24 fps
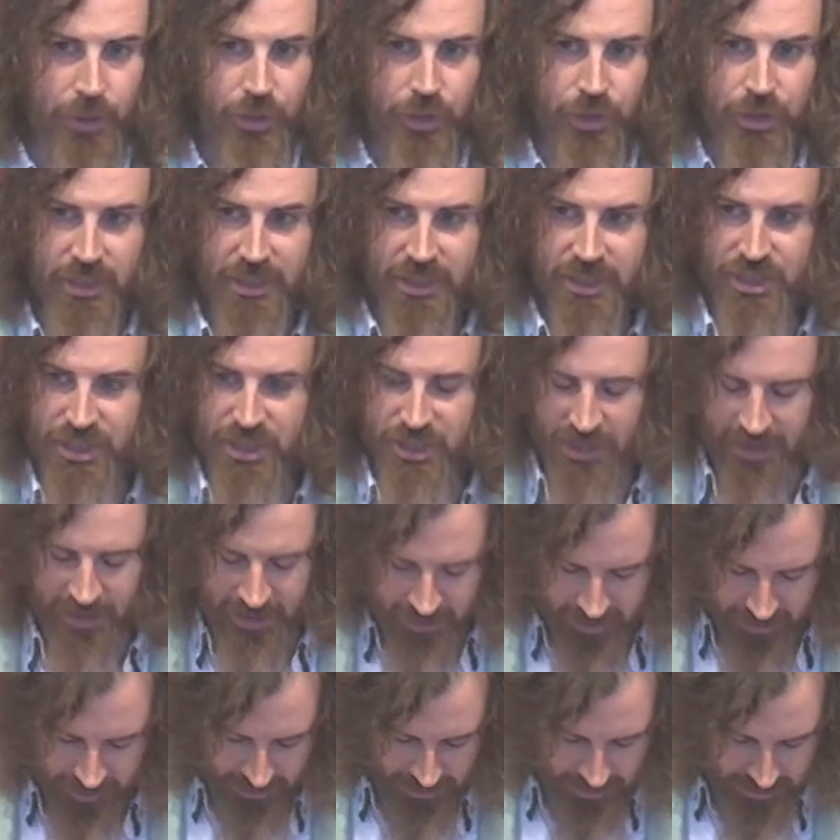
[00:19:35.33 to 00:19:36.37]

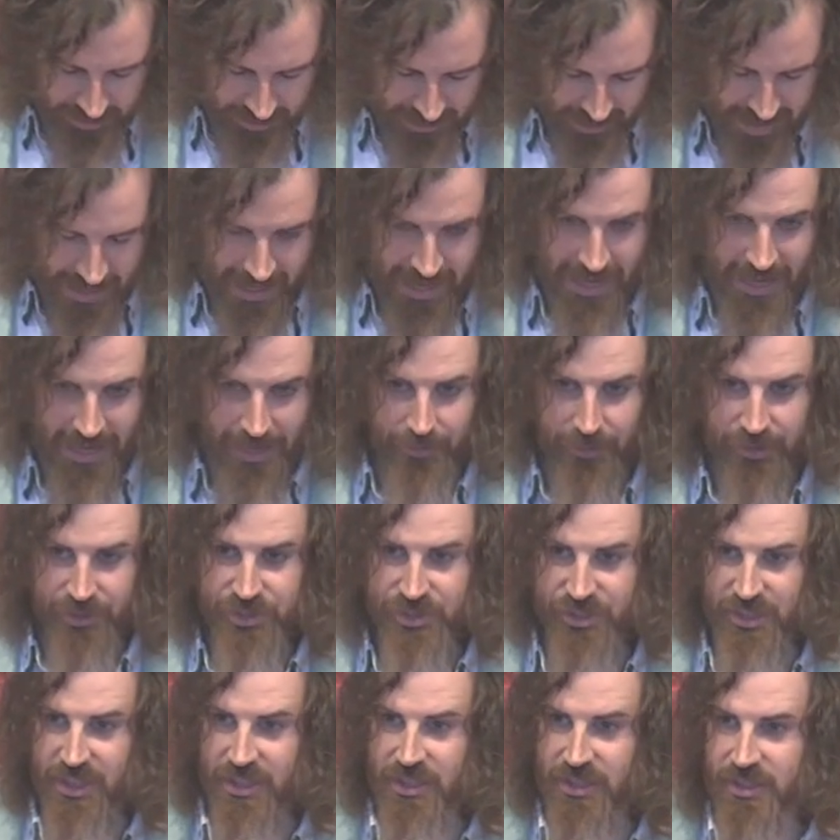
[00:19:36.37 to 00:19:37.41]
punishing our
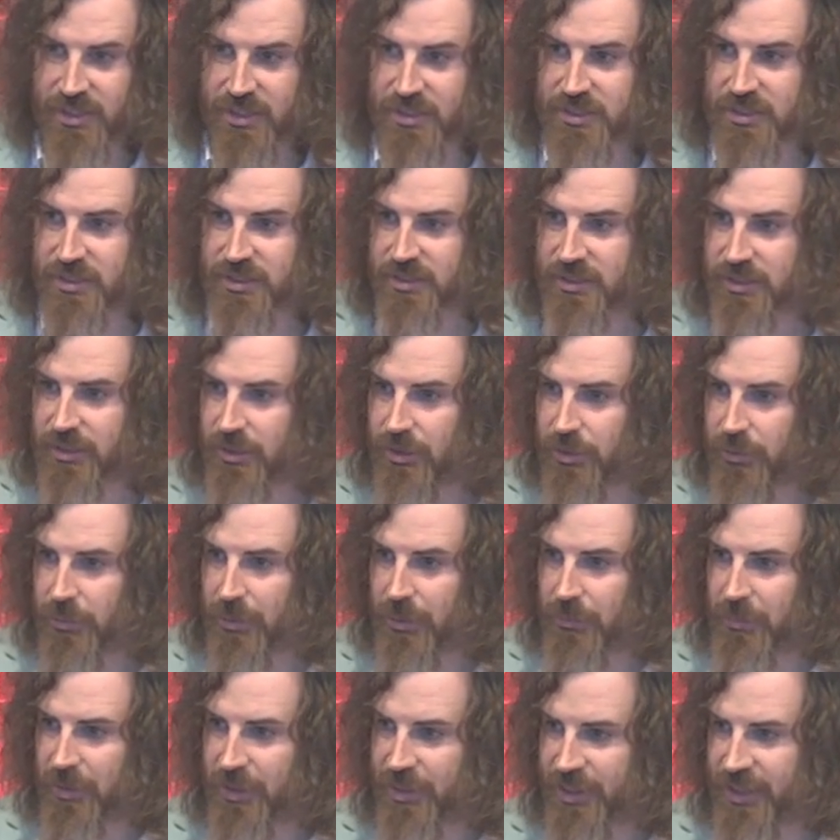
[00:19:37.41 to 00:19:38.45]
sins,
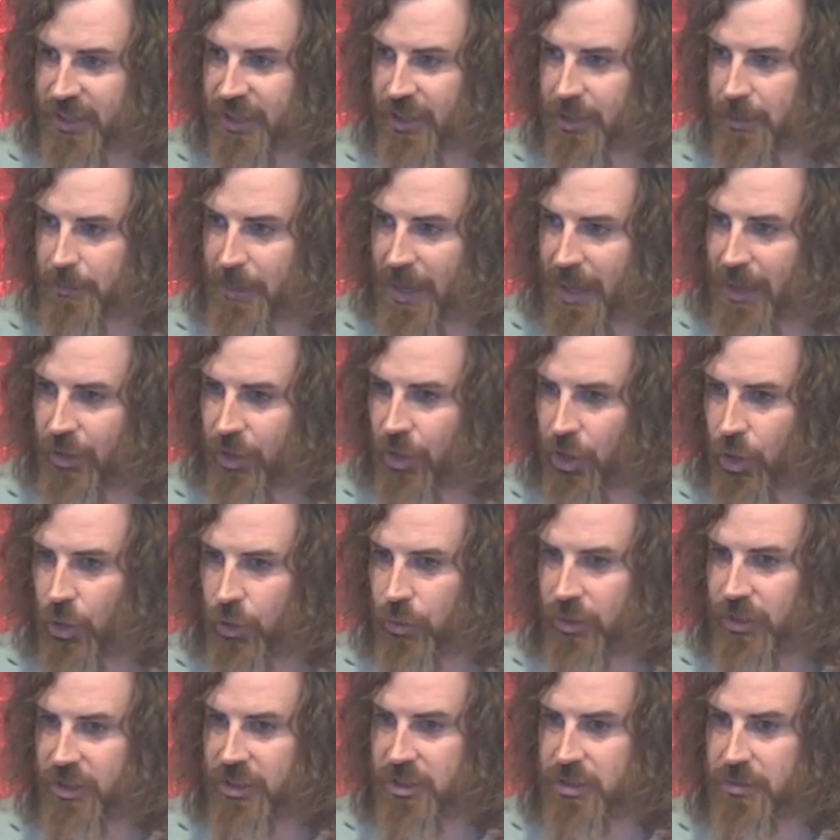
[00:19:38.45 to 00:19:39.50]
when we think about
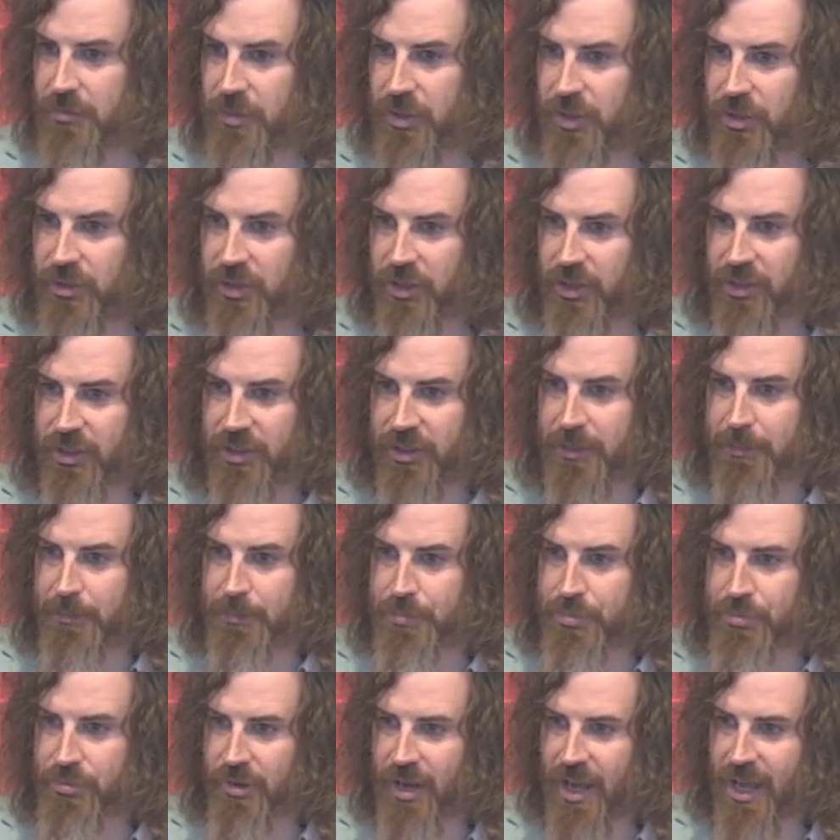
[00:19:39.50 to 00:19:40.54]
Holy Communion, the
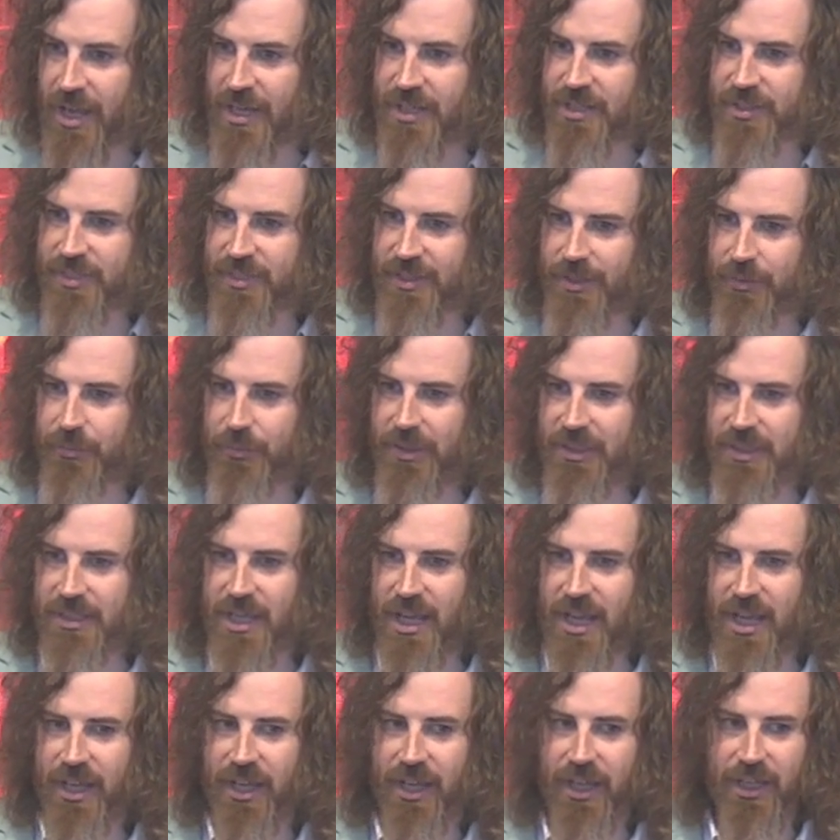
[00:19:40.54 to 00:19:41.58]
bread that we
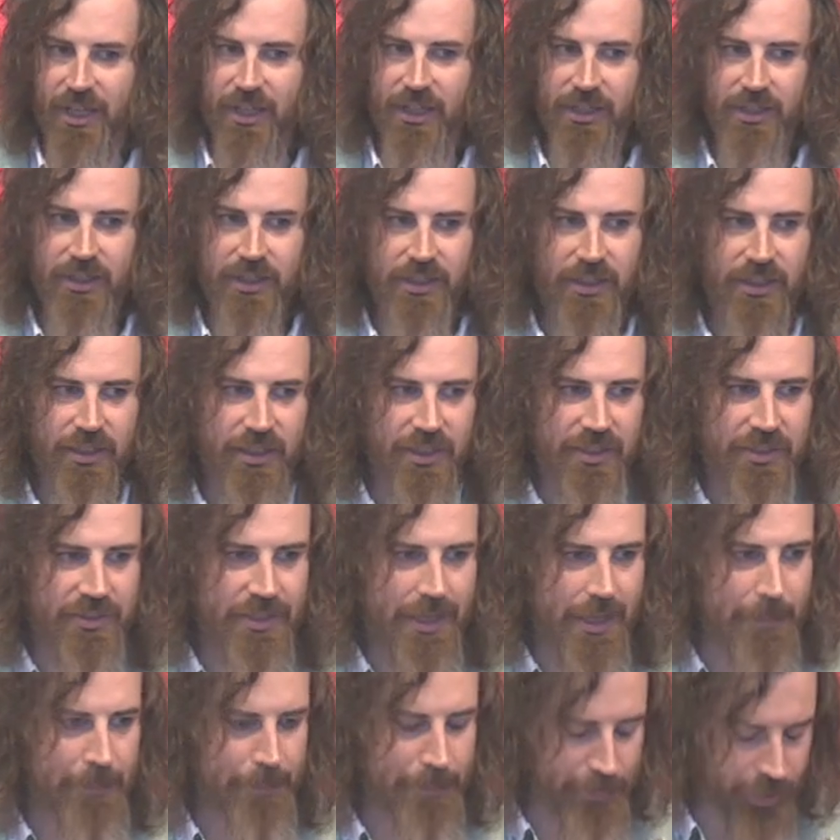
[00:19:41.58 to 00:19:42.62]
take,
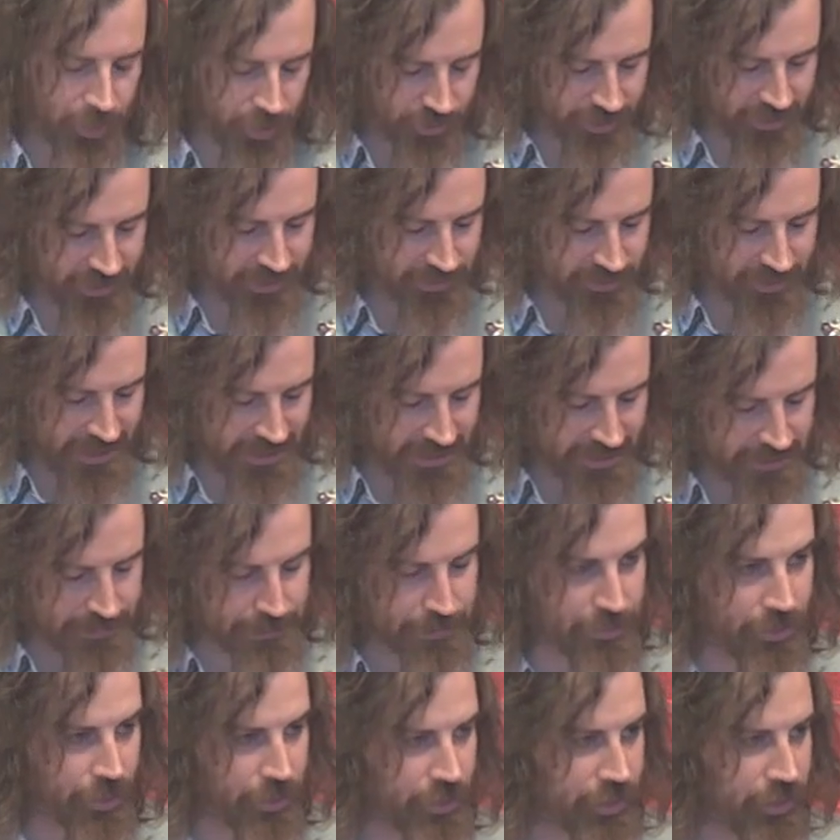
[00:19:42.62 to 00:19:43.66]
that body that is
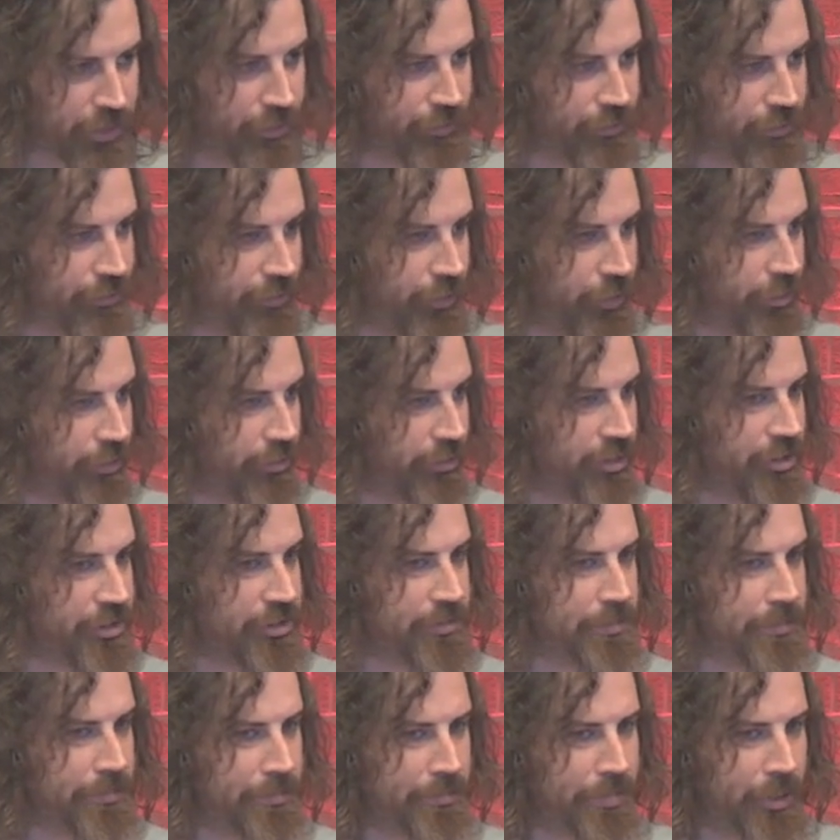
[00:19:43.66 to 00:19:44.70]
broken for
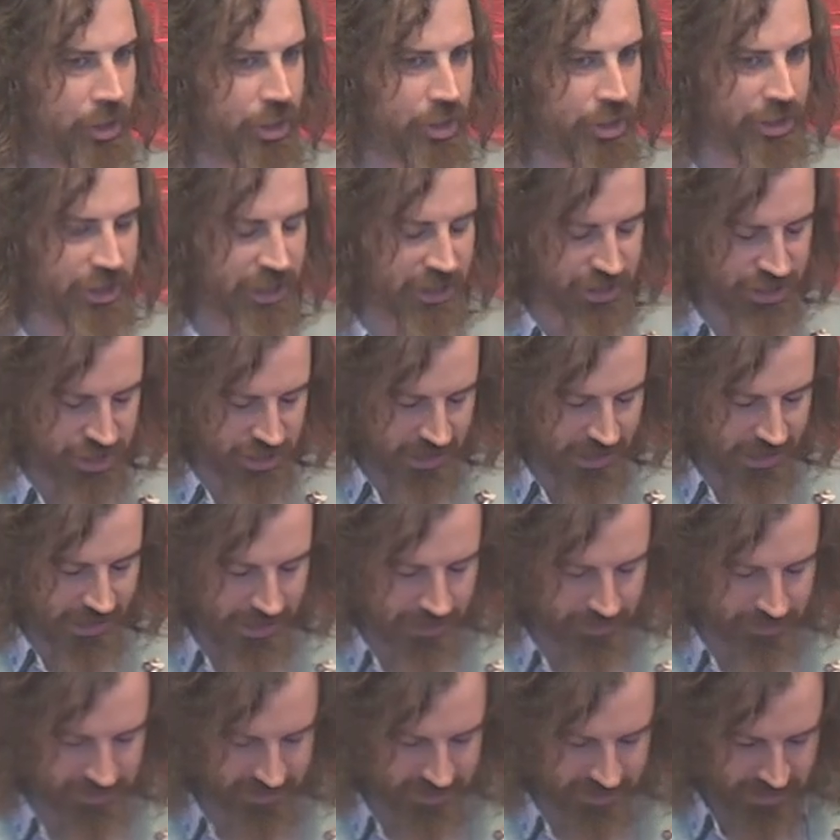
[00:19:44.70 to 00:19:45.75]
us, punishing
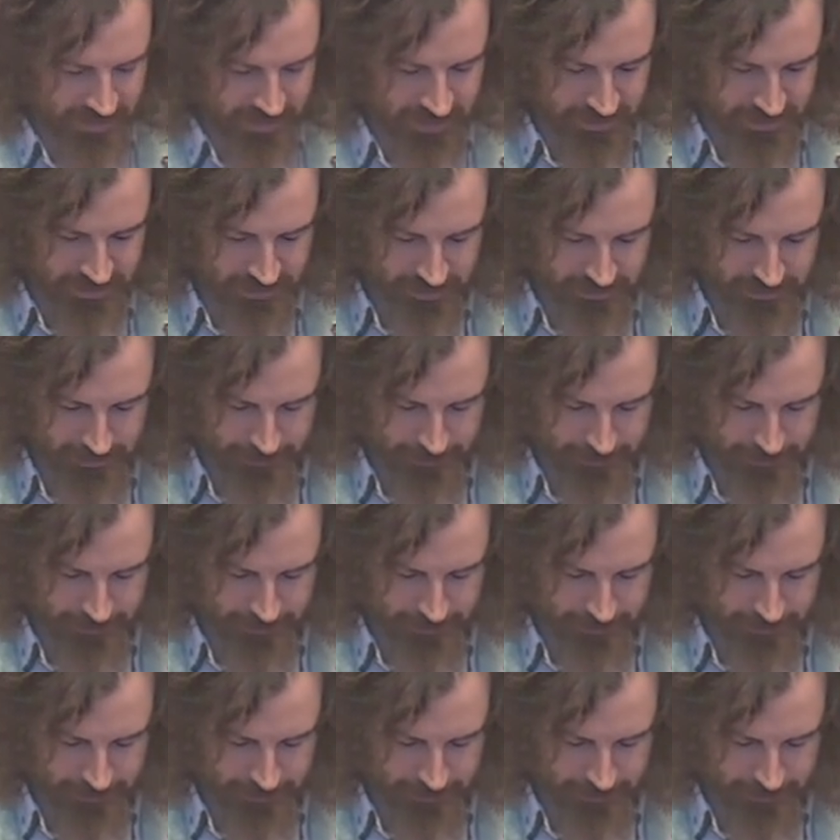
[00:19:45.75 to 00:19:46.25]
our sins.